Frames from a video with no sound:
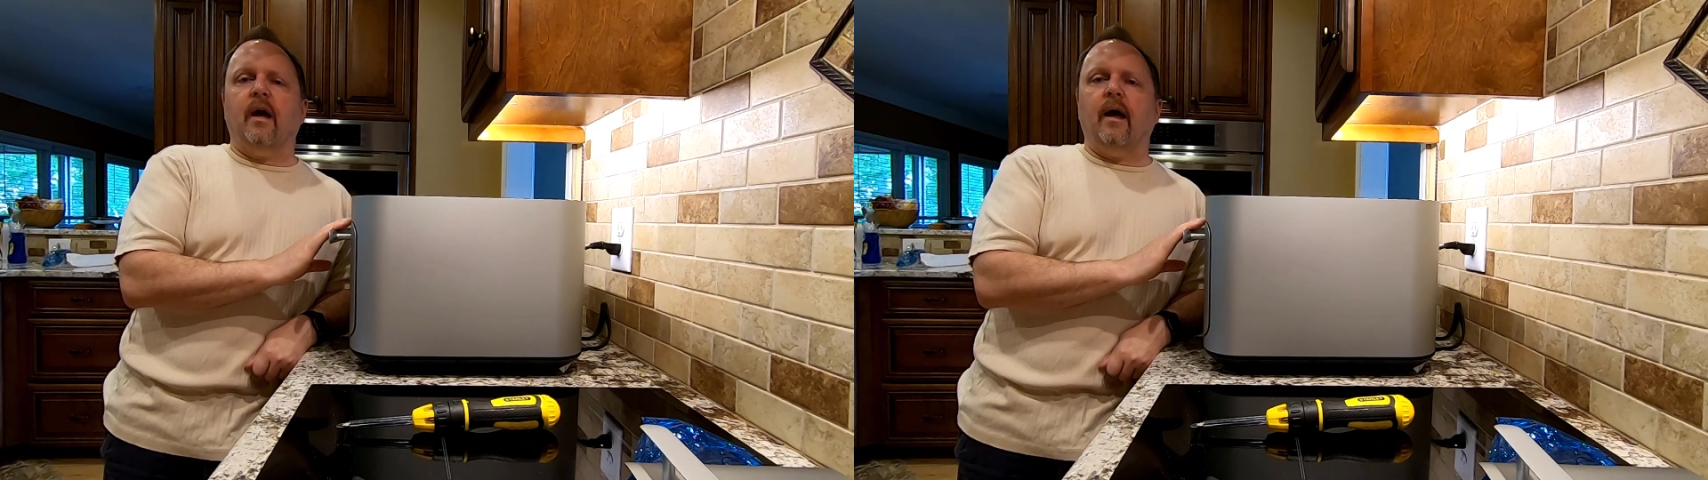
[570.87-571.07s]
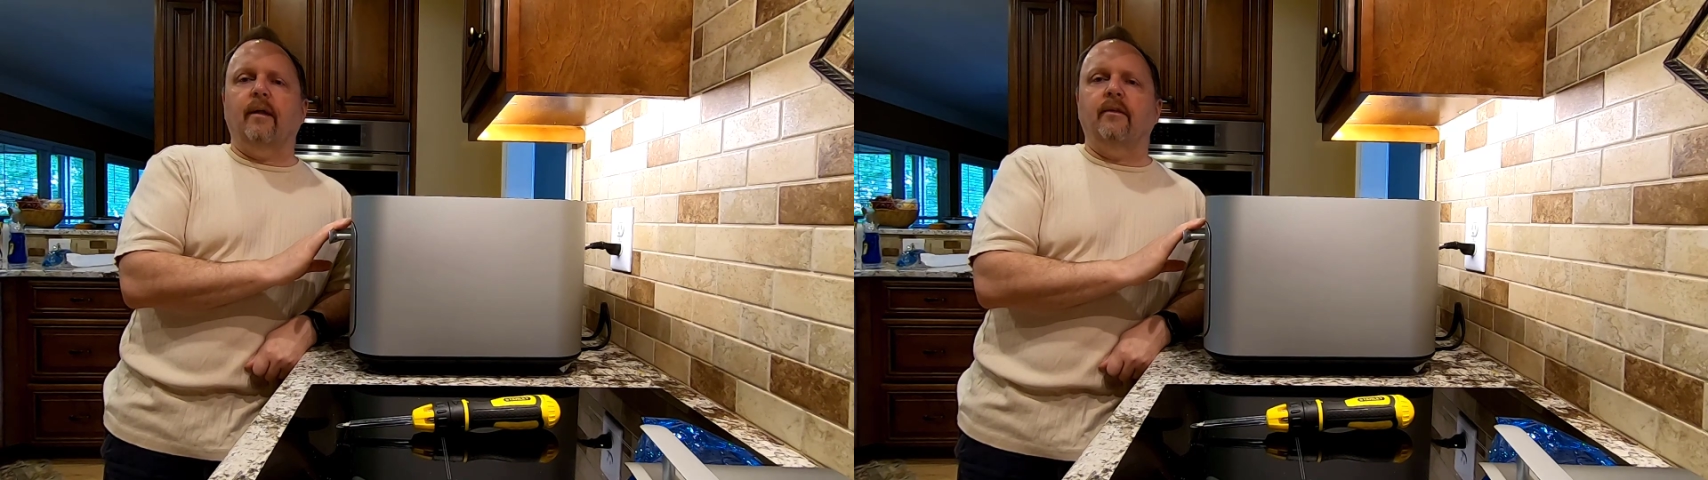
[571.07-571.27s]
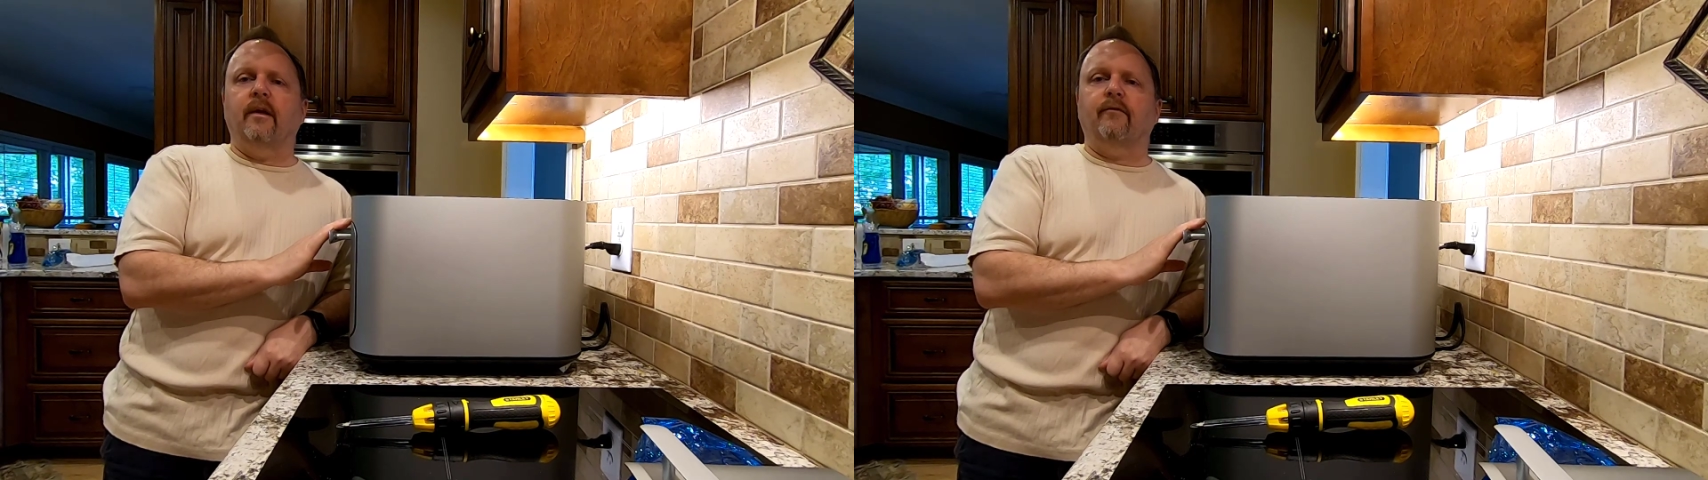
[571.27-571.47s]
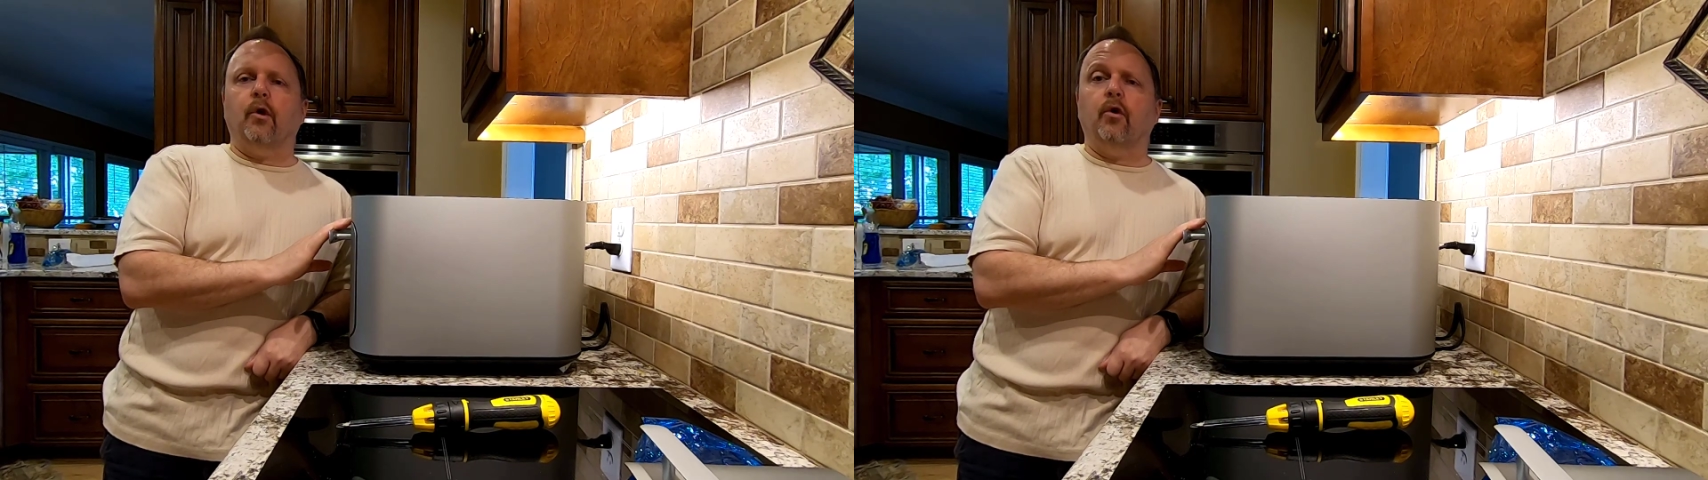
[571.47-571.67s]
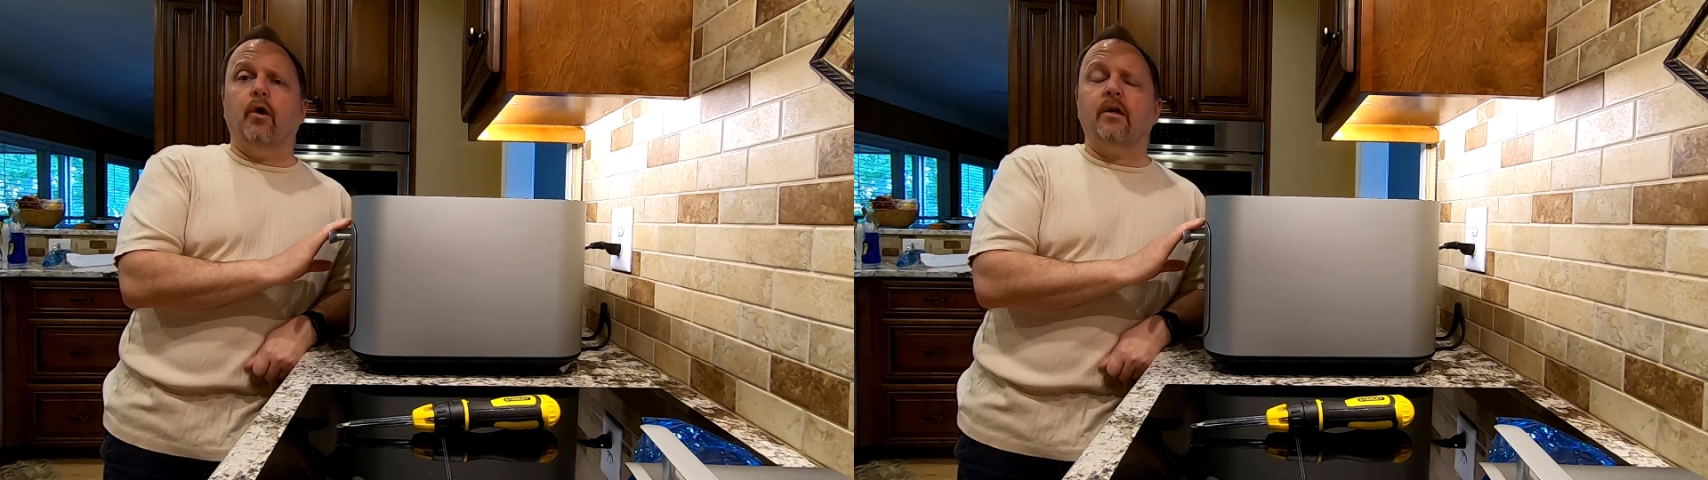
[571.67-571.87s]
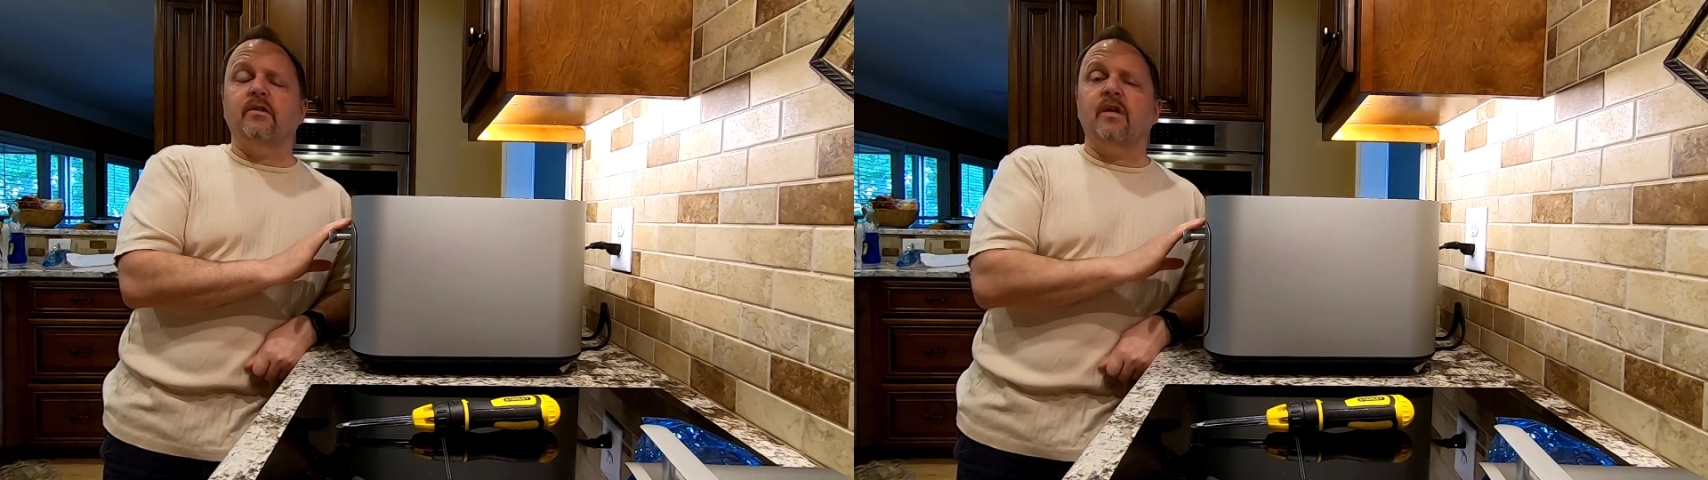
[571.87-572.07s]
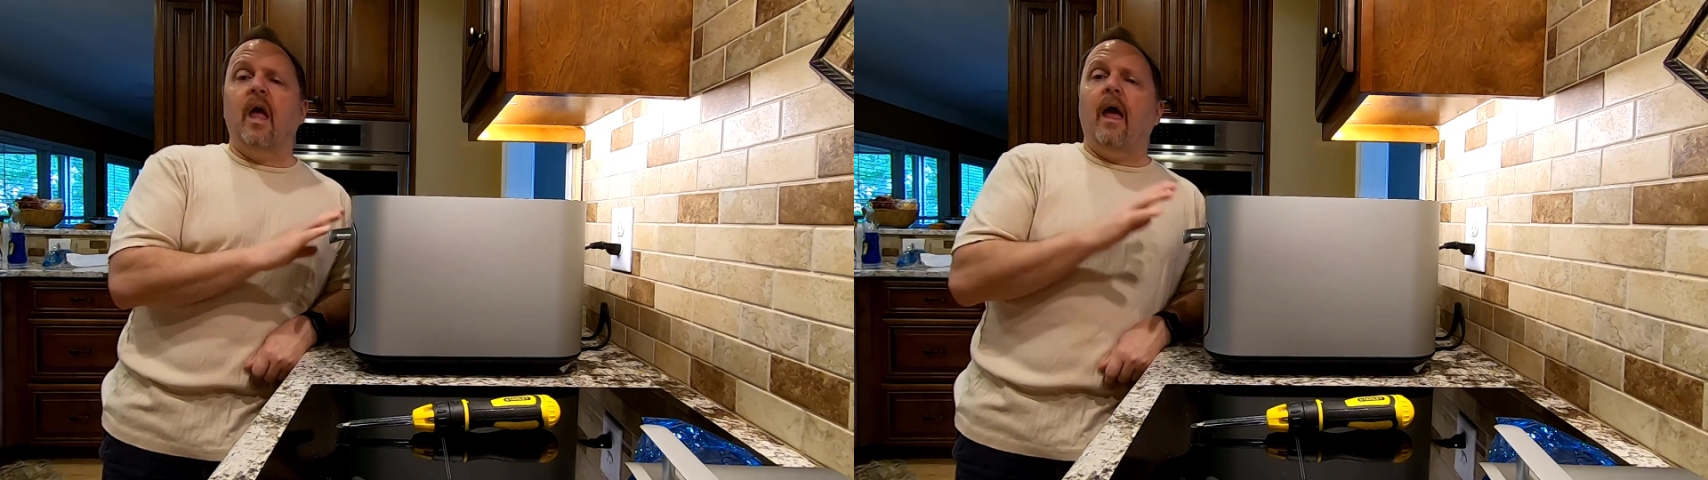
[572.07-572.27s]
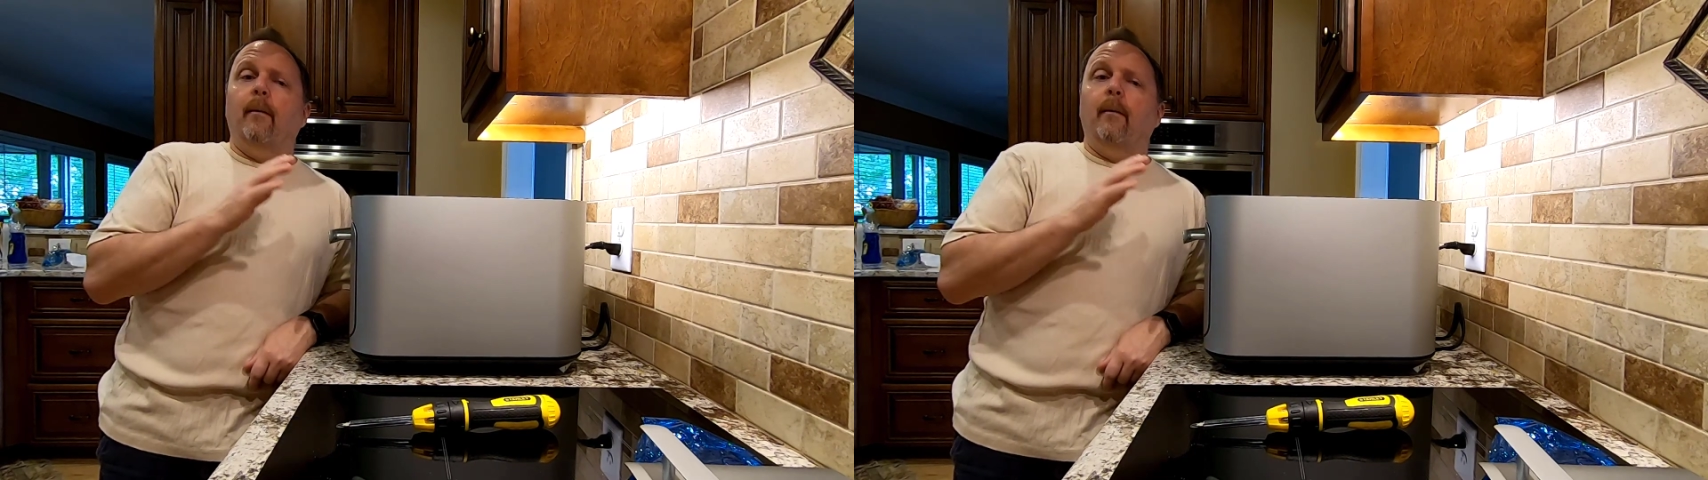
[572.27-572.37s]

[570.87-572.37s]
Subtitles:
on the different cooks.